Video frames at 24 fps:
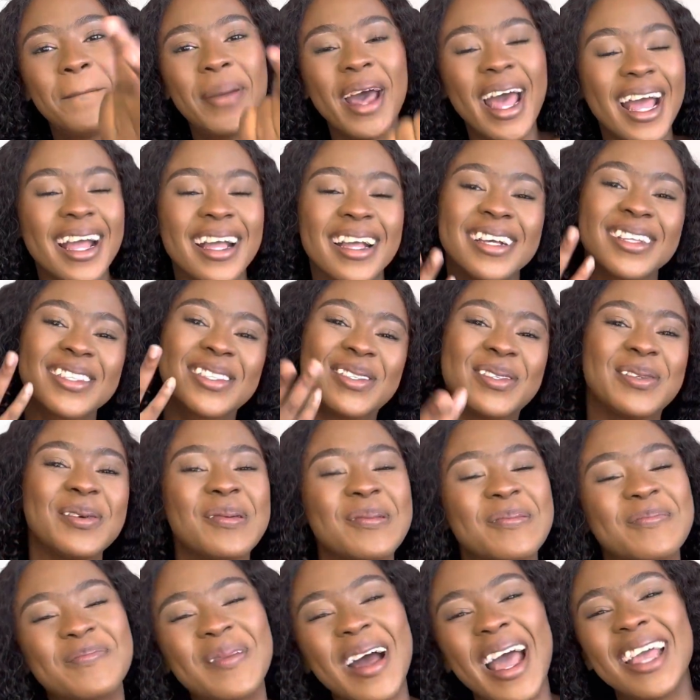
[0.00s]
back
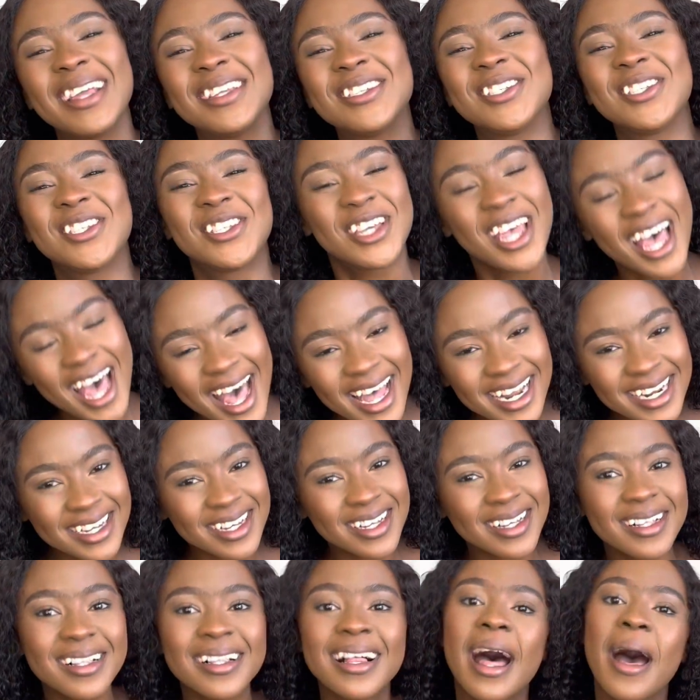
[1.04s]
to my
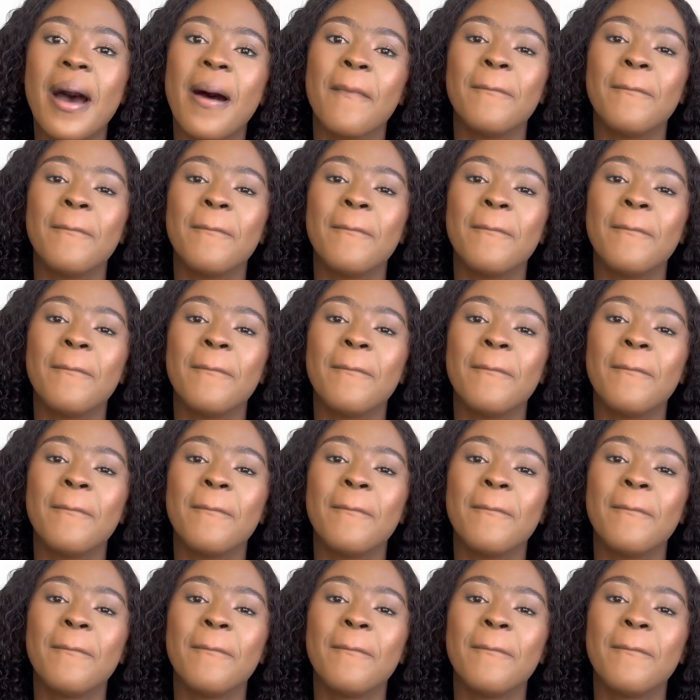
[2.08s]
channel.